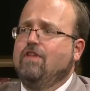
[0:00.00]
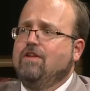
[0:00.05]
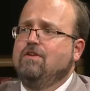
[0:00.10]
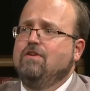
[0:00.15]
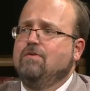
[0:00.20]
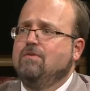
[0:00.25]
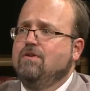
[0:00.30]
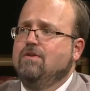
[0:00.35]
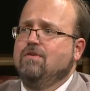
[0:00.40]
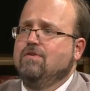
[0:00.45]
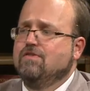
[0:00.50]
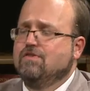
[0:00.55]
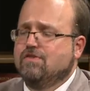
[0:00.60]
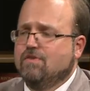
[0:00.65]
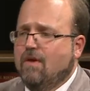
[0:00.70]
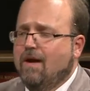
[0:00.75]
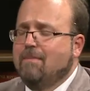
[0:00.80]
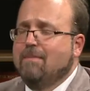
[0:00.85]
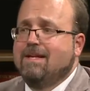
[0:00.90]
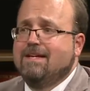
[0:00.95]
the new news,
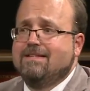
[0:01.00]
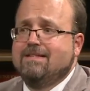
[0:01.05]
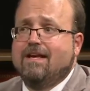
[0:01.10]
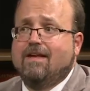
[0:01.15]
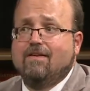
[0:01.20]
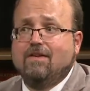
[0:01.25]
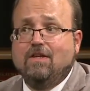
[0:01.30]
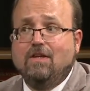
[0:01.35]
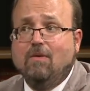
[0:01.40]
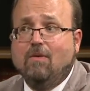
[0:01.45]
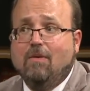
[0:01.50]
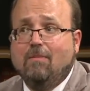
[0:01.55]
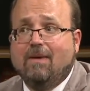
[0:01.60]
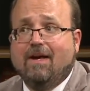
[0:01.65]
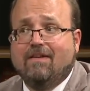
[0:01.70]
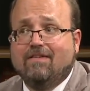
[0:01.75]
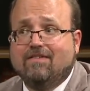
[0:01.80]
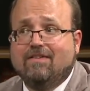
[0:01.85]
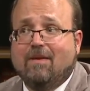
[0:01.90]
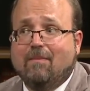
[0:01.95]
so I'm going to tell you
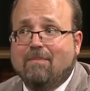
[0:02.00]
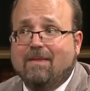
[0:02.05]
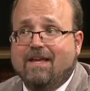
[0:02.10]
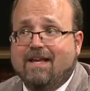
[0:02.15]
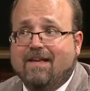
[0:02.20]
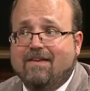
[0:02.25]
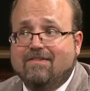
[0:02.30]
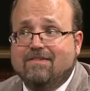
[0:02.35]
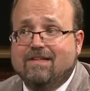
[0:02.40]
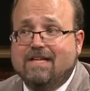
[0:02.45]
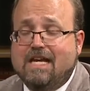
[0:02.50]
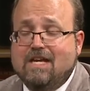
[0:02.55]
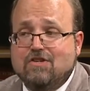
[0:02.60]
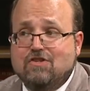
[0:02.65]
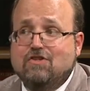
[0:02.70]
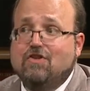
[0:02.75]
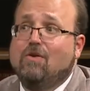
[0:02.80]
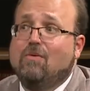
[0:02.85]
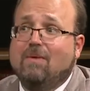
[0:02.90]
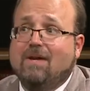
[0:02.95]
about something else and gauge
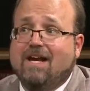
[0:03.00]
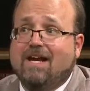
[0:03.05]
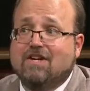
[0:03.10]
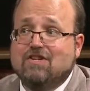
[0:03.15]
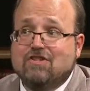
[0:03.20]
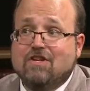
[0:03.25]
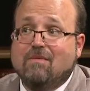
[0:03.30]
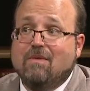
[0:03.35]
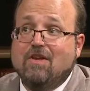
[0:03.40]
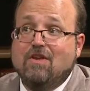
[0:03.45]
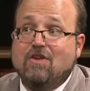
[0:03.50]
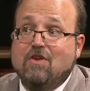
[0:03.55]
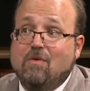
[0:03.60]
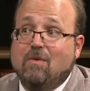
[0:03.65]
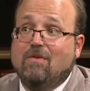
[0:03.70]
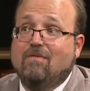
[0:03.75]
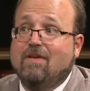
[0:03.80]
your reaction of a new